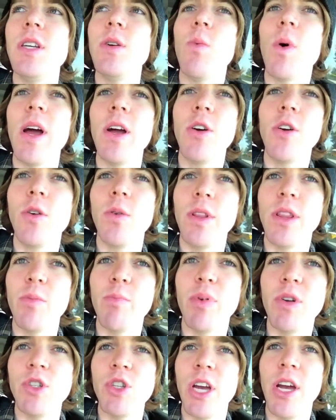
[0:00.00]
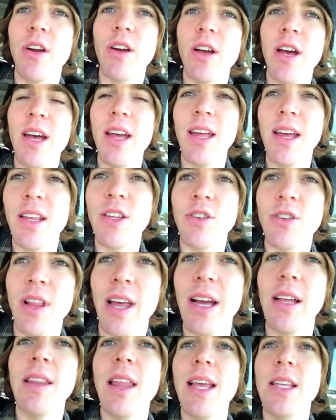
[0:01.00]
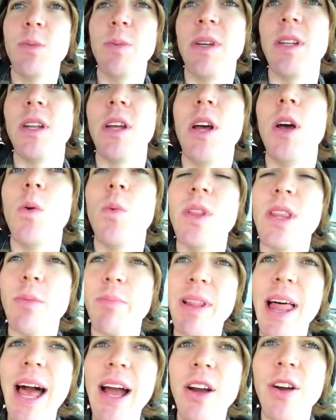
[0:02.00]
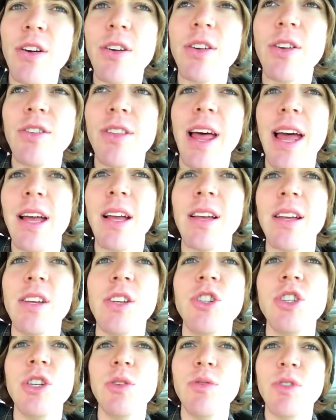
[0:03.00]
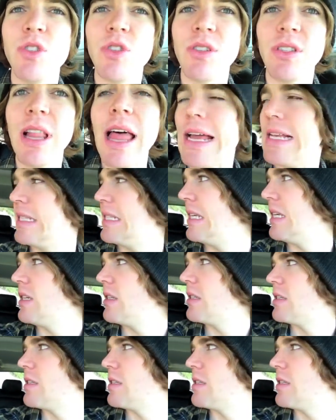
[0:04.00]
see a white girl with a butch haircut and you're like lesbian. With the black girl, you're like she was just lazy.